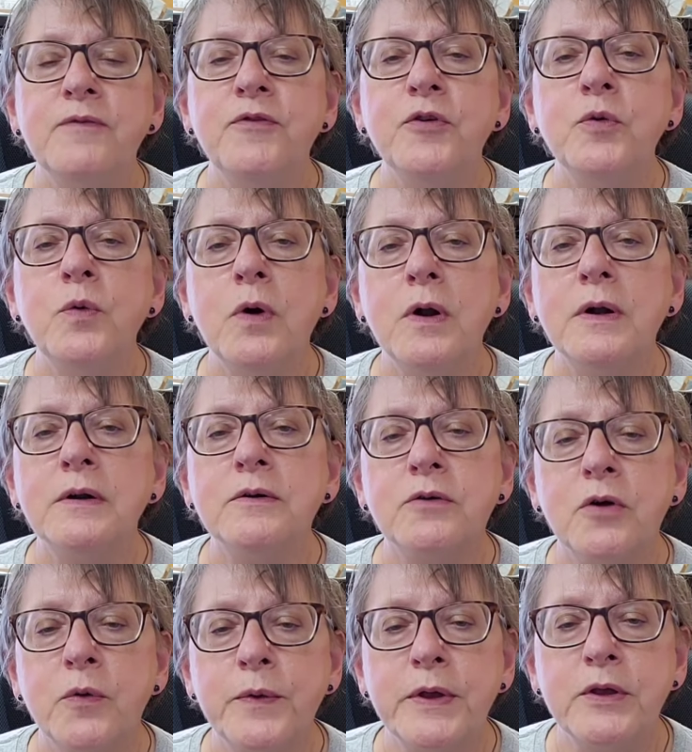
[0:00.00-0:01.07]
If you aren't
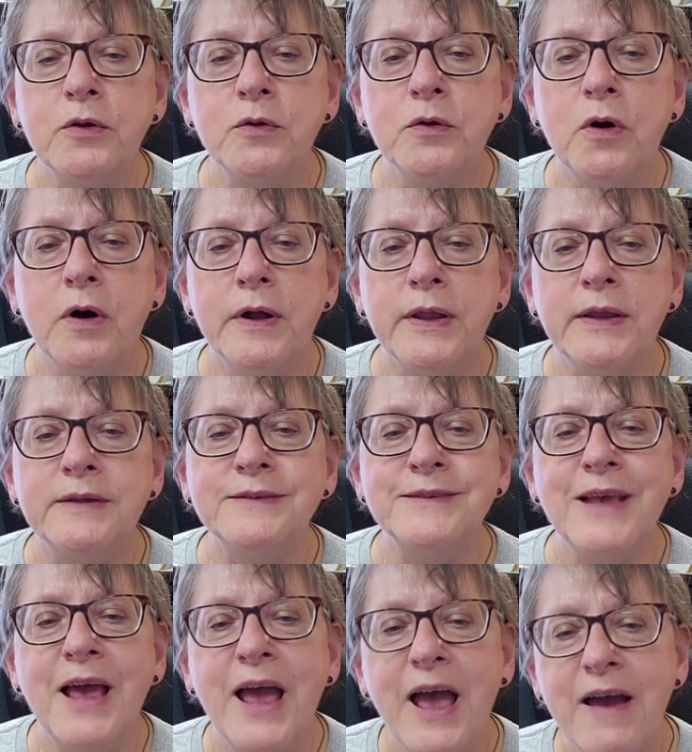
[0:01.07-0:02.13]
growing your
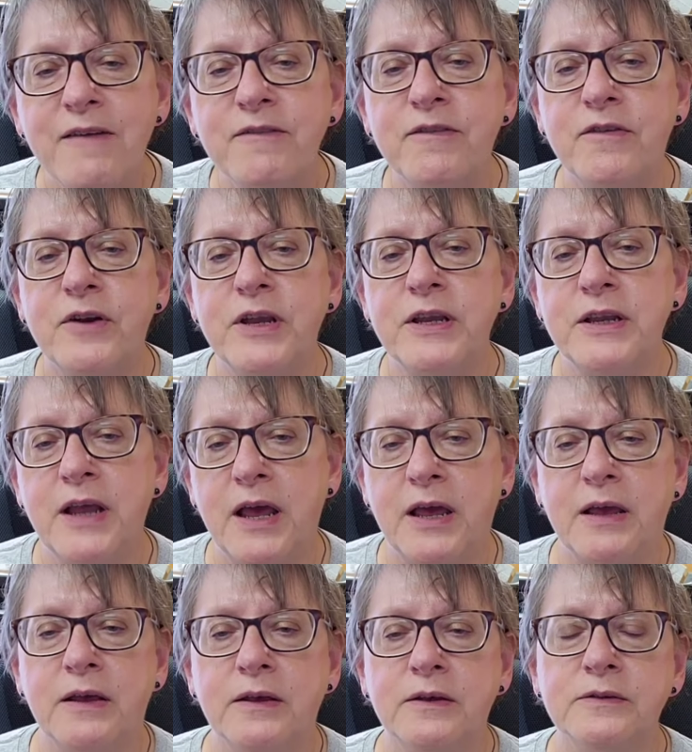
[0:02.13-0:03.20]
audience every
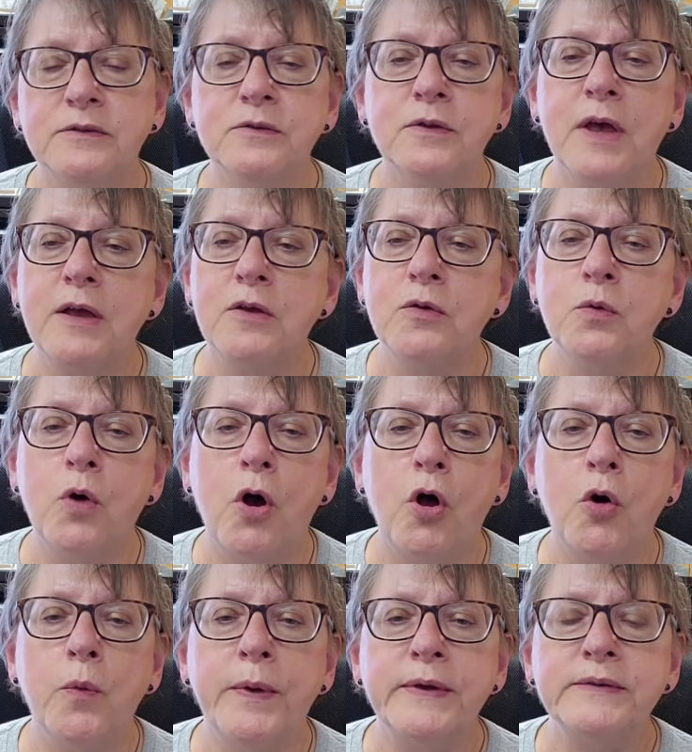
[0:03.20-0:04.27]
day so that you
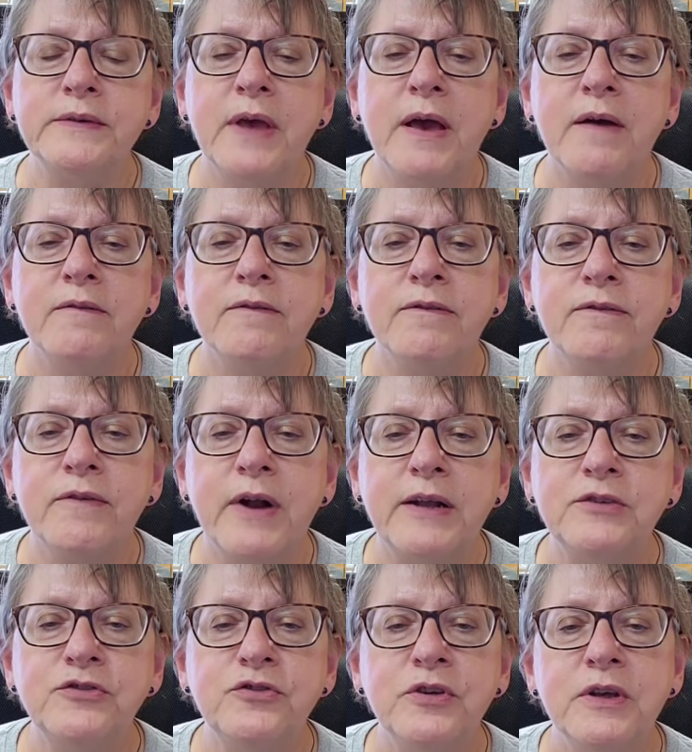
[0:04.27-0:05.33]
always have
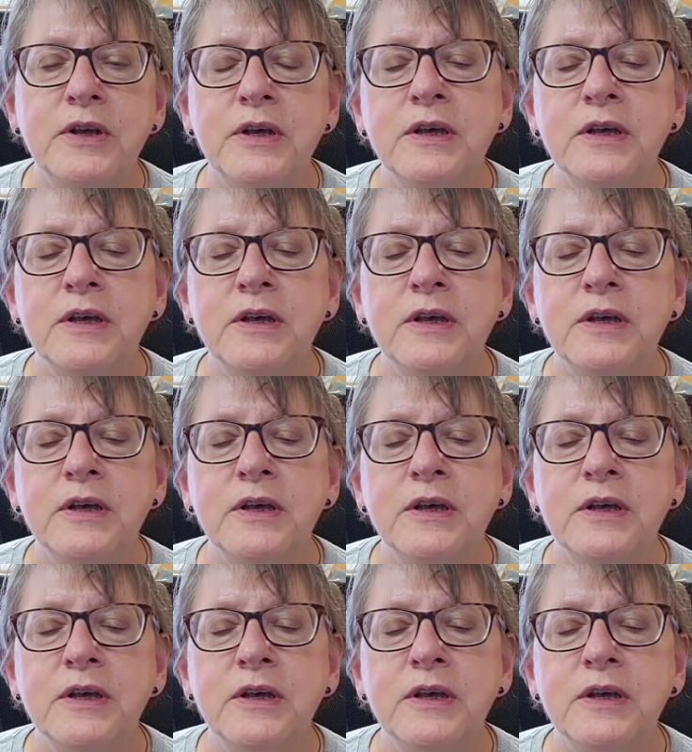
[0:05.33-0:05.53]
fresh,